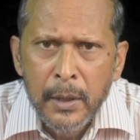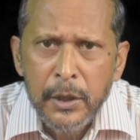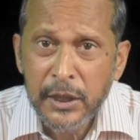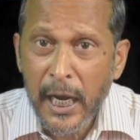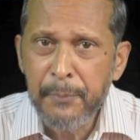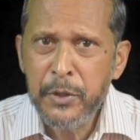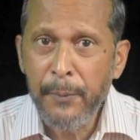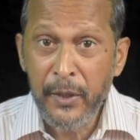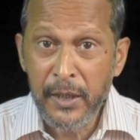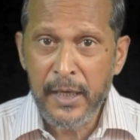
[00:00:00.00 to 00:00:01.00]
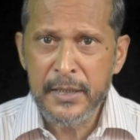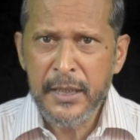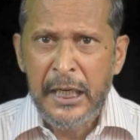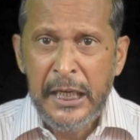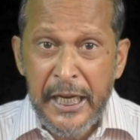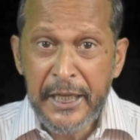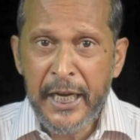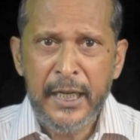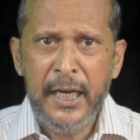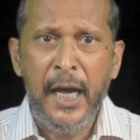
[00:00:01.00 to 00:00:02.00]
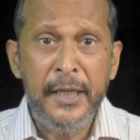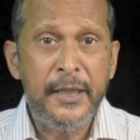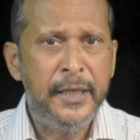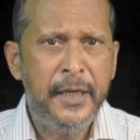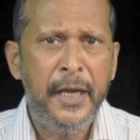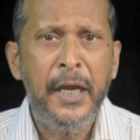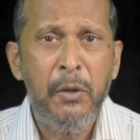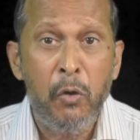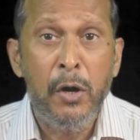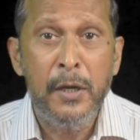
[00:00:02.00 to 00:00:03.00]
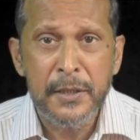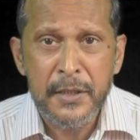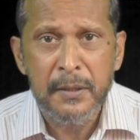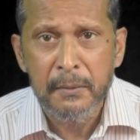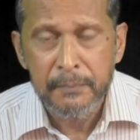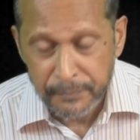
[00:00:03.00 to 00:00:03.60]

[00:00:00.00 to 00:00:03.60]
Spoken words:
The Times of India's lead headline that day was,